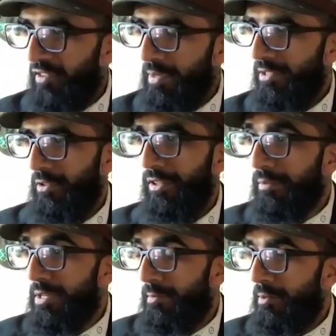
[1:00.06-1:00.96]
me. So a little
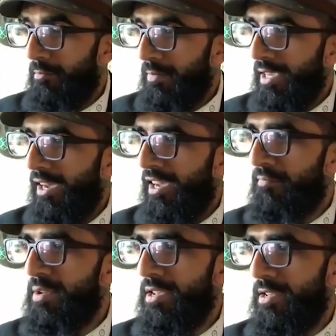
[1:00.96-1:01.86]
bit about me. I've
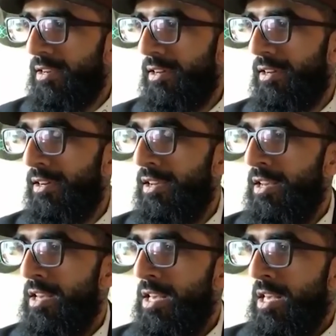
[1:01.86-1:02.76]

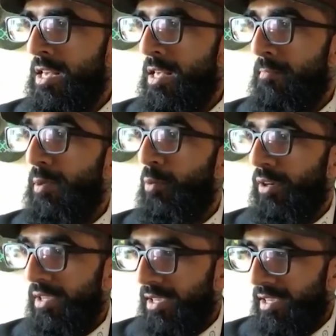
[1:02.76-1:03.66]
been
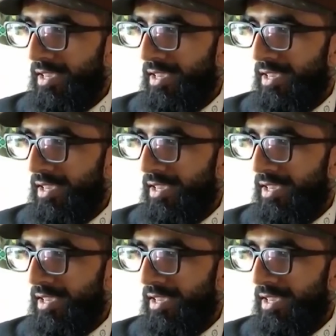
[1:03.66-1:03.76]
working